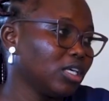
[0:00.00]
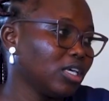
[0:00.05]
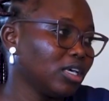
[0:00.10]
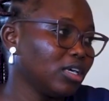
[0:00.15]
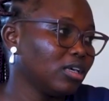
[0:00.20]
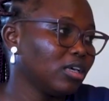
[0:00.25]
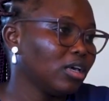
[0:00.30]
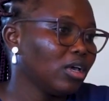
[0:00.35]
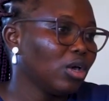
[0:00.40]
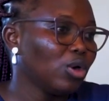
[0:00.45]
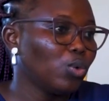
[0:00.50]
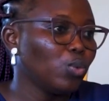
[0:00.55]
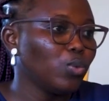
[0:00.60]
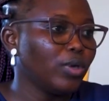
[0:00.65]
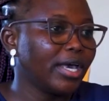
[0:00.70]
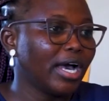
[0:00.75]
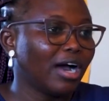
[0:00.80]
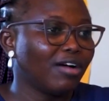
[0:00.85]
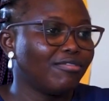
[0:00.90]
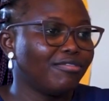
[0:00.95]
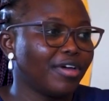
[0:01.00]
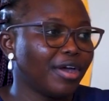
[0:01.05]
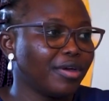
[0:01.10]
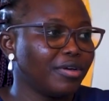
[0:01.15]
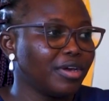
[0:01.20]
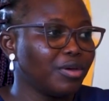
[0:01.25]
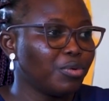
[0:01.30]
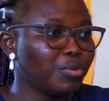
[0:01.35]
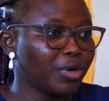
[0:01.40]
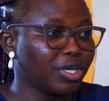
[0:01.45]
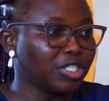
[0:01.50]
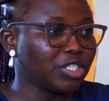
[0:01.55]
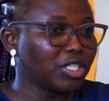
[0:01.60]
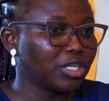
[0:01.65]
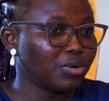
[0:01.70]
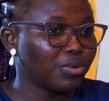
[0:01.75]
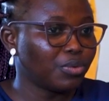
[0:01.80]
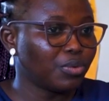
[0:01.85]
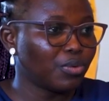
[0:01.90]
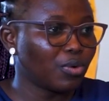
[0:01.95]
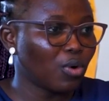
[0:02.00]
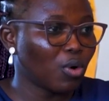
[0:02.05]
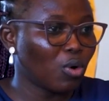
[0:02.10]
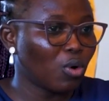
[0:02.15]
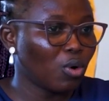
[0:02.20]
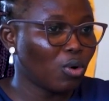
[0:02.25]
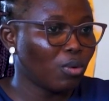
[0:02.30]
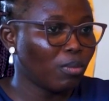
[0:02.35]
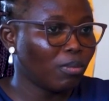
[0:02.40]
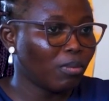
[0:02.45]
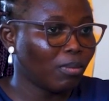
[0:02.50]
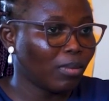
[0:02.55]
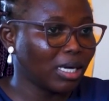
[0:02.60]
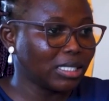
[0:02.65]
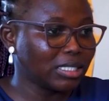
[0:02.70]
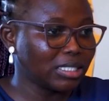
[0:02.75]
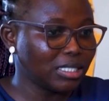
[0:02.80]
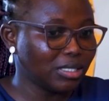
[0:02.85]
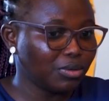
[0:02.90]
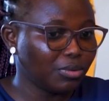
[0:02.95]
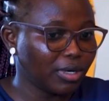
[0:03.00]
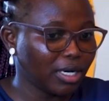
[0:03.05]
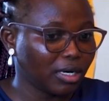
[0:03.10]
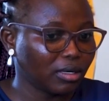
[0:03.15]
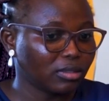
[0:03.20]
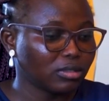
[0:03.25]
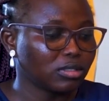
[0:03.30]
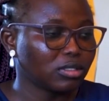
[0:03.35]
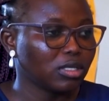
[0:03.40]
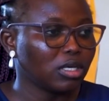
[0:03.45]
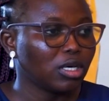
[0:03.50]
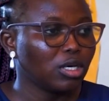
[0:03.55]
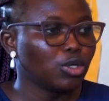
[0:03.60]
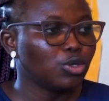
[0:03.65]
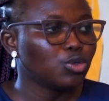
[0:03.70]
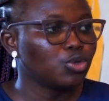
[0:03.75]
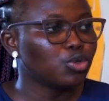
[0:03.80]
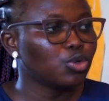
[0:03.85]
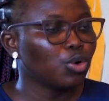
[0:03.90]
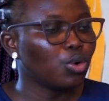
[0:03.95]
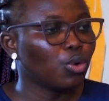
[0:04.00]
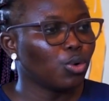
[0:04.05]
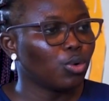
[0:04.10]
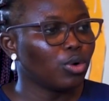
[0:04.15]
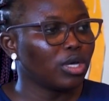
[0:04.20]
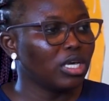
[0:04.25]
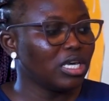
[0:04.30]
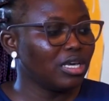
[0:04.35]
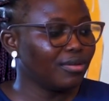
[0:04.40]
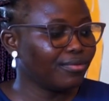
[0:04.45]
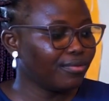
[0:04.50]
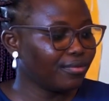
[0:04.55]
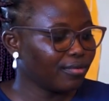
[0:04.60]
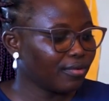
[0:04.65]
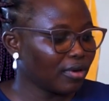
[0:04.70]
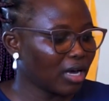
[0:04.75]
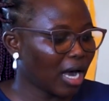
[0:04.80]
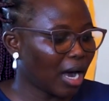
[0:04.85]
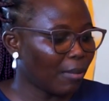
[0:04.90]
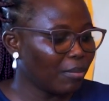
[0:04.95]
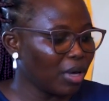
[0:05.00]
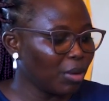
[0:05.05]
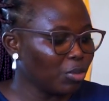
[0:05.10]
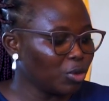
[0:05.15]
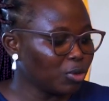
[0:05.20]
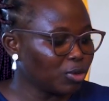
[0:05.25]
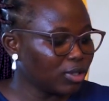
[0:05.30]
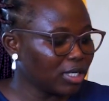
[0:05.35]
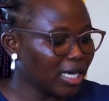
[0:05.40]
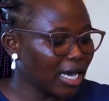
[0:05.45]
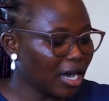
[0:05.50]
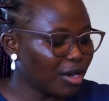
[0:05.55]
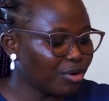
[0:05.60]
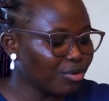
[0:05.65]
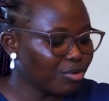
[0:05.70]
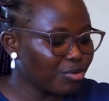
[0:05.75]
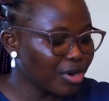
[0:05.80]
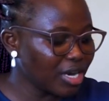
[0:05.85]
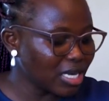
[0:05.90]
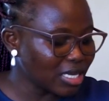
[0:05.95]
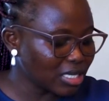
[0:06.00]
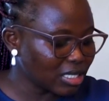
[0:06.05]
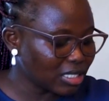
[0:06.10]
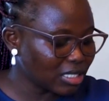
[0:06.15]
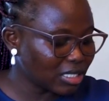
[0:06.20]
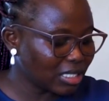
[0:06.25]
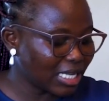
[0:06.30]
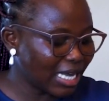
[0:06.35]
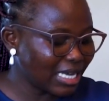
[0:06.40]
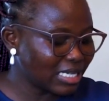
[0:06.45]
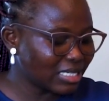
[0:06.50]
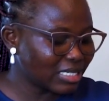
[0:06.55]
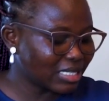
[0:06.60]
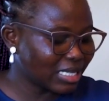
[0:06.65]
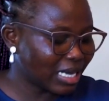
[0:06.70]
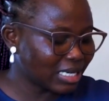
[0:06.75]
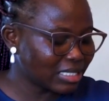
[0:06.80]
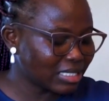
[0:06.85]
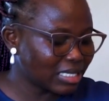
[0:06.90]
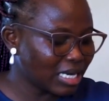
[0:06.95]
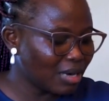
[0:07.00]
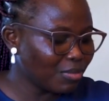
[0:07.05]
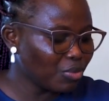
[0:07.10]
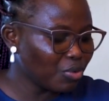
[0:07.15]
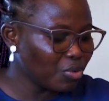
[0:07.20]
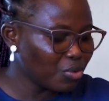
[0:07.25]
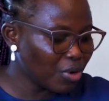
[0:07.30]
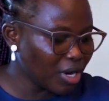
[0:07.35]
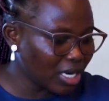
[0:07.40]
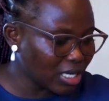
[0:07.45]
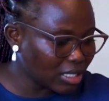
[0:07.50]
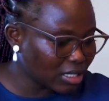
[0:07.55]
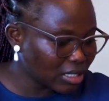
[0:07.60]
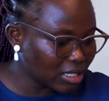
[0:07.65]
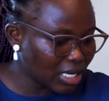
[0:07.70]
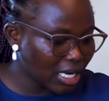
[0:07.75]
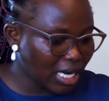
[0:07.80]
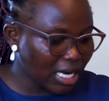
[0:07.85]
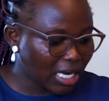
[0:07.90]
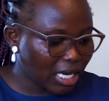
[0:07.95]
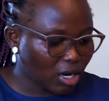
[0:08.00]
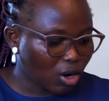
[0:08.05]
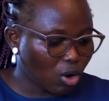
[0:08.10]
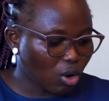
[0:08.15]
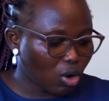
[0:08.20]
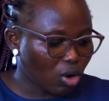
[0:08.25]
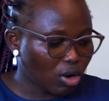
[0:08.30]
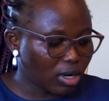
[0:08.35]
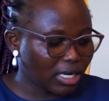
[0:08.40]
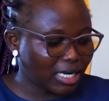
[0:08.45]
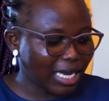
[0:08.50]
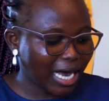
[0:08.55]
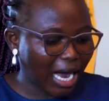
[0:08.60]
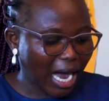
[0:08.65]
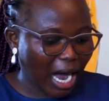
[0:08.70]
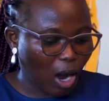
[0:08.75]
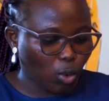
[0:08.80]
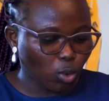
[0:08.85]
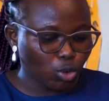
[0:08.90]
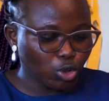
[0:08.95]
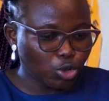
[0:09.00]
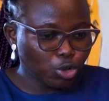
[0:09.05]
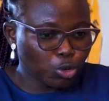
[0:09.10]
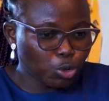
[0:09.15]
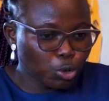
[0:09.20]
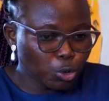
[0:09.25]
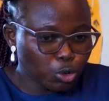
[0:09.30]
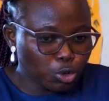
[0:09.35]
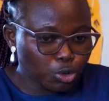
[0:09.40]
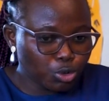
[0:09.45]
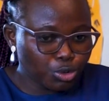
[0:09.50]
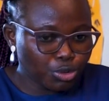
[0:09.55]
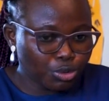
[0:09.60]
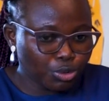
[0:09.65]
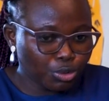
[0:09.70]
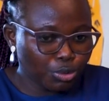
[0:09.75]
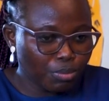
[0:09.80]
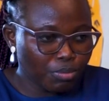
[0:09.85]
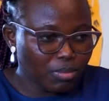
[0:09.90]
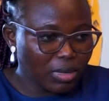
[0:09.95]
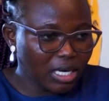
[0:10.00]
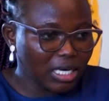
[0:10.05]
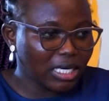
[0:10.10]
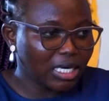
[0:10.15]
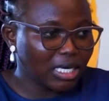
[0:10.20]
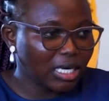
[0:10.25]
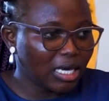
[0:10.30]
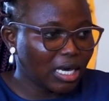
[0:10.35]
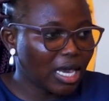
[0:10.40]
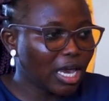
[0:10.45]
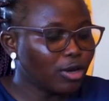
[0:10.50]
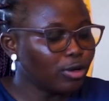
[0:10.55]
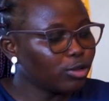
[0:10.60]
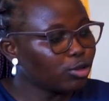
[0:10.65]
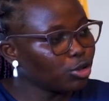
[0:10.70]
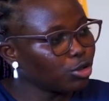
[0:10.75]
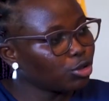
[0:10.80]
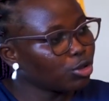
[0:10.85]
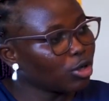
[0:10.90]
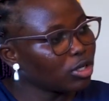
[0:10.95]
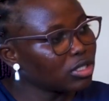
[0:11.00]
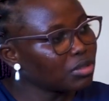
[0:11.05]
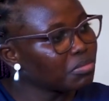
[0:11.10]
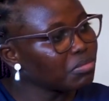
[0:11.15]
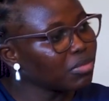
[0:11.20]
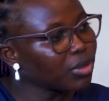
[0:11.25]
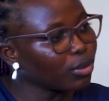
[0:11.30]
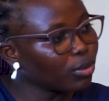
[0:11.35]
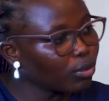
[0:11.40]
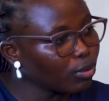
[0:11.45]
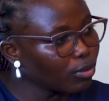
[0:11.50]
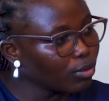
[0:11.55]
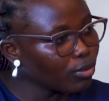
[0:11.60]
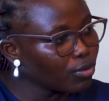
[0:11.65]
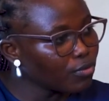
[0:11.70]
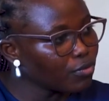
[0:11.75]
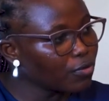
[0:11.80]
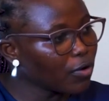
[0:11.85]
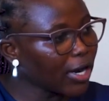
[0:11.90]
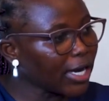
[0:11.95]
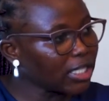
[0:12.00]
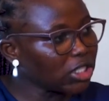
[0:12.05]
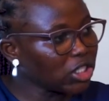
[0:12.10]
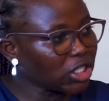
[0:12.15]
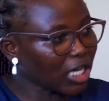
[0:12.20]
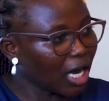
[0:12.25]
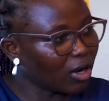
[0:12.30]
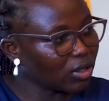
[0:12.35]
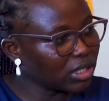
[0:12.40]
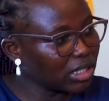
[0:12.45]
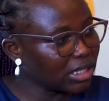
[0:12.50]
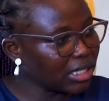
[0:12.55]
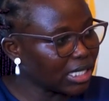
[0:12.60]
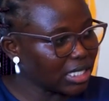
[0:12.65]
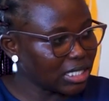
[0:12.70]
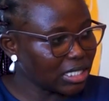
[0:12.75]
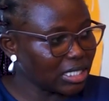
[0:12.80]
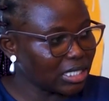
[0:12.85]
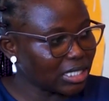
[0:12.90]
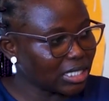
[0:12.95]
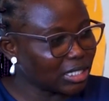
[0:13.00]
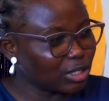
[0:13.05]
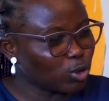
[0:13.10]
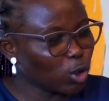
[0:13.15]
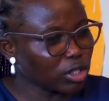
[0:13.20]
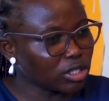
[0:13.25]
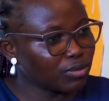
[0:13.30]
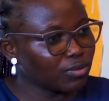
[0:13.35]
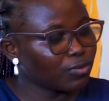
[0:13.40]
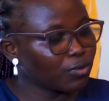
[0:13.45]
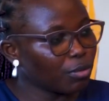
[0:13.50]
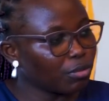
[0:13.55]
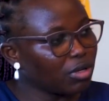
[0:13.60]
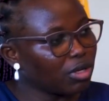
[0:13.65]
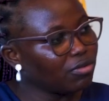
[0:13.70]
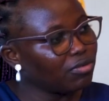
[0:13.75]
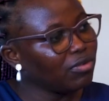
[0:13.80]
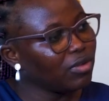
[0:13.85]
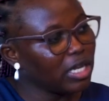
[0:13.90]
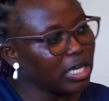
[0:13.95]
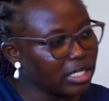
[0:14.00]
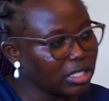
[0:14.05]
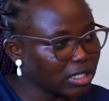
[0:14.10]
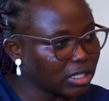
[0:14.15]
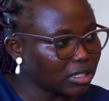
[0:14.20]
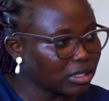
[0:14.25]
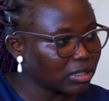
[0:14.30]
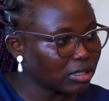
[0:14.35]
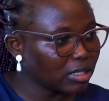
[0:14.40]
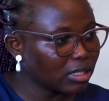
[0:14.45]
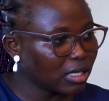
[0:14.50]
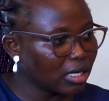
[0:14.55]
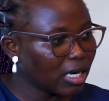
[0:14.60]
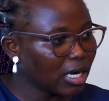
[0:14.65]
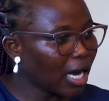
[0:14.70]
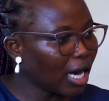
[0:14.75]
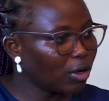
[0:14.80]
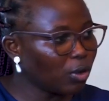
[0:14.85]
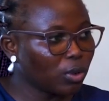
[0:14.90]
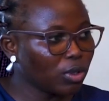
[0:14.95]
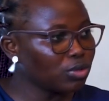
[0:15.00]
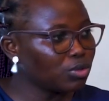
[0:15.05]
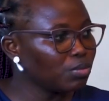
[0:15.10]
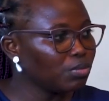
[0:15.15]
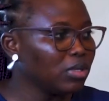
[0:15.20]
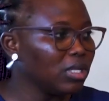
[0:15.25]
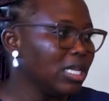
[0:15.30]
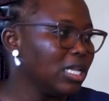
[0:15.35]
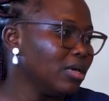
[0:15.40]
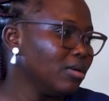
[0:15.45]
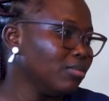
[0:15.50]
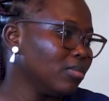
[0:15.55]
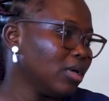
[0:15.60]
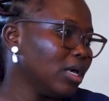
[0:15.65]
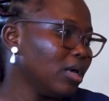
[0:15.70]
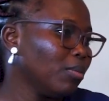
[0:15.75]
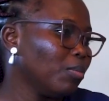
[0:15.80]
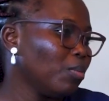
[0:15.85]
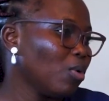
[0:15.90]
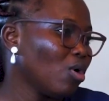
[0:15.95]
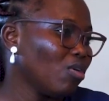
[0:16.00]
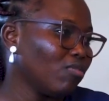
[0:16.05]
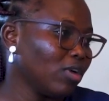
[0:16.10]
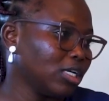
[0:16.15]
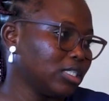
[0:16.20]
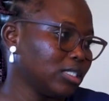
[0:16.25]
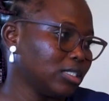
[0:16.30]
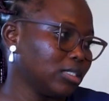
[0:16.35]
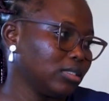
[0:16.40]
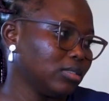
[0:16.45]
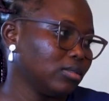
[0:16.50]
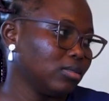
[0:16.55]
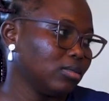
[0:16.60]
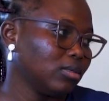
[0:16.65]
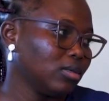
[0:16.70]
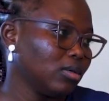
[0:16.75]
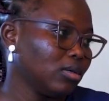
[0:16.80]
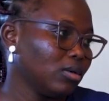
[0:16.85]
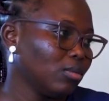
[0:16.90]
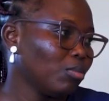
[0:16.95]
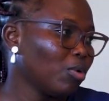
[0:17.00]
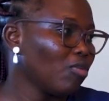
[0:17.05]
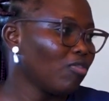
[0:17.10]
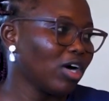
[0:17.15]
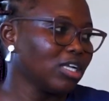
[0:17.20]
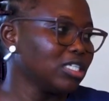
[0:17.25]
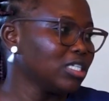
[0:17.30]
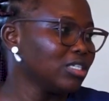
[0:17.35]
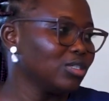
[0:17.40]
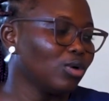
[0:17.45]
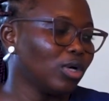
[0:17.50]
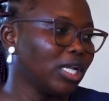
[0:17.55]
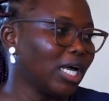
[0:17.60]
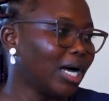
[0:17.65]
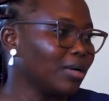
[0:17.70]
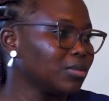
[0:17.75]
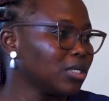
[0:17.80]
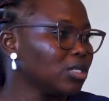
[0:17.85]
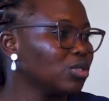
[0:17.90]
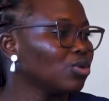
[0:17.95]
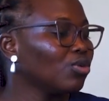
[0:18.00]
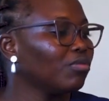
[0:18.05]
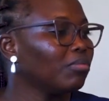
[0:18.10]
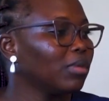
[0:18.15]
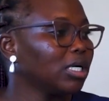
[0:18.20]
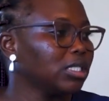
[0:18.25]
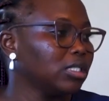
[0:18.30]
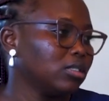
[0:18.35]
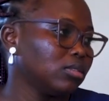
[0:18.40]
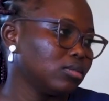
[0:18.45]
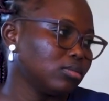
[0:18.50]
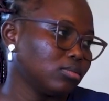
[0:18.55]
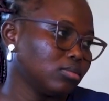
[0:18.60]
Okay, we are very rich in raw materials. So if I'm able to get grains, that same grains that I will use to make a nutritious meal for a child in the city is gotten from the villages. I don't want to blame poverty. Poverty is not the absence of money.